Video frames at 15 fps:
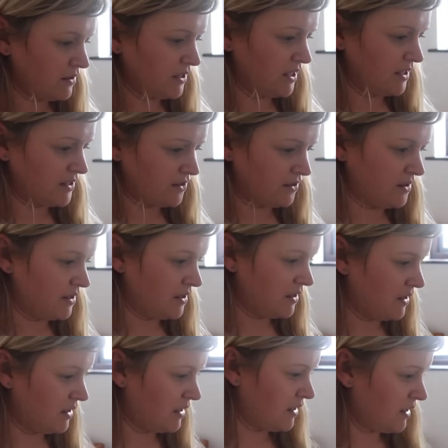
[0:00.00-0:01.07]
You're nearly done.
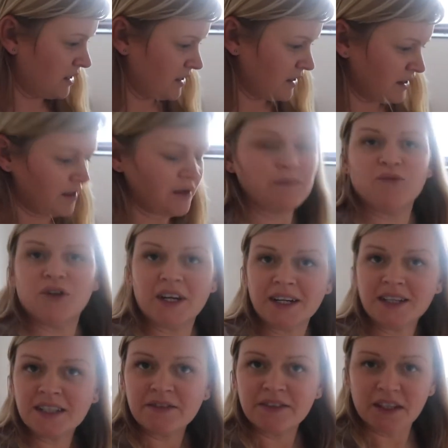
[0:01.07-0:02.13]

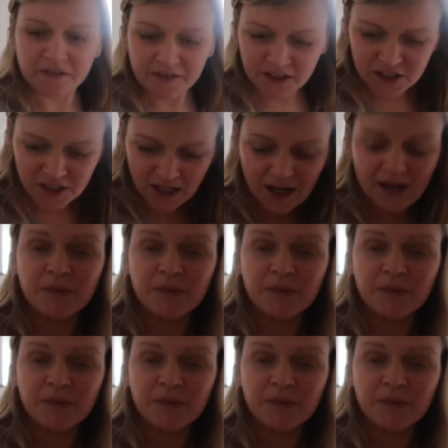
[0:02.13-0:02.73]
Brilliant. Stephen's going to finish that.